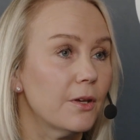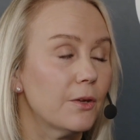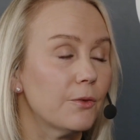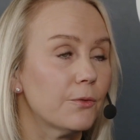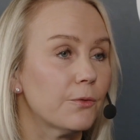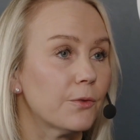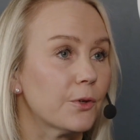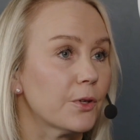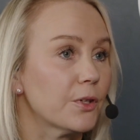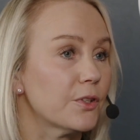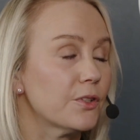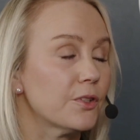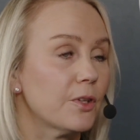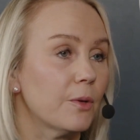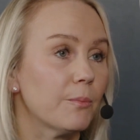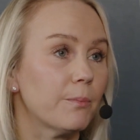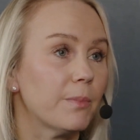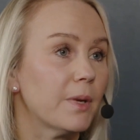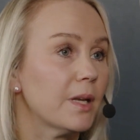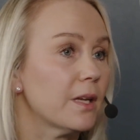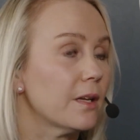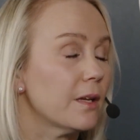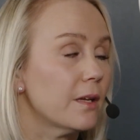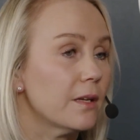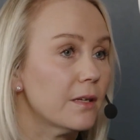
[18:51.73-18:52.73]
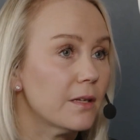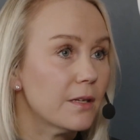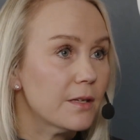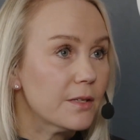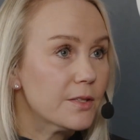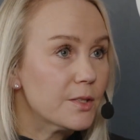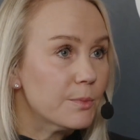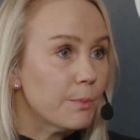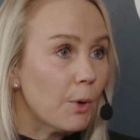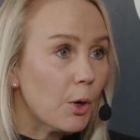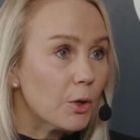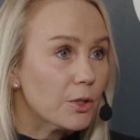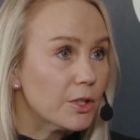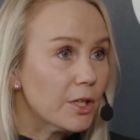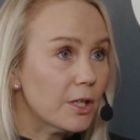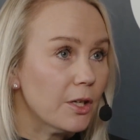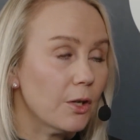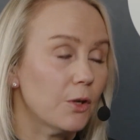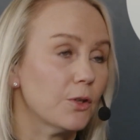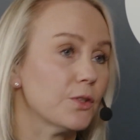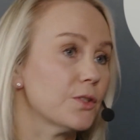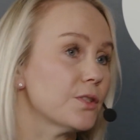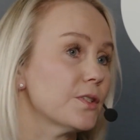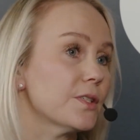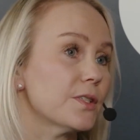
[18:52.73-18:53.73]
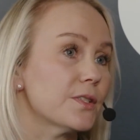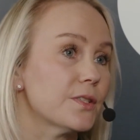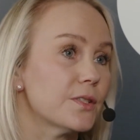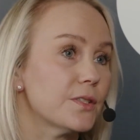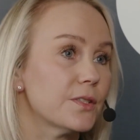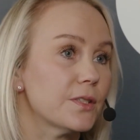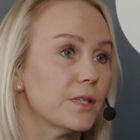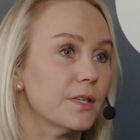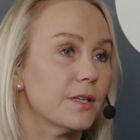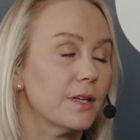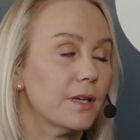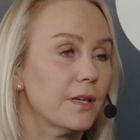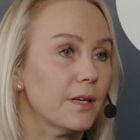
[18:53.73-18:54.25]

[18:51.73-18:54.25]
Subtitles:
for example, smart glasses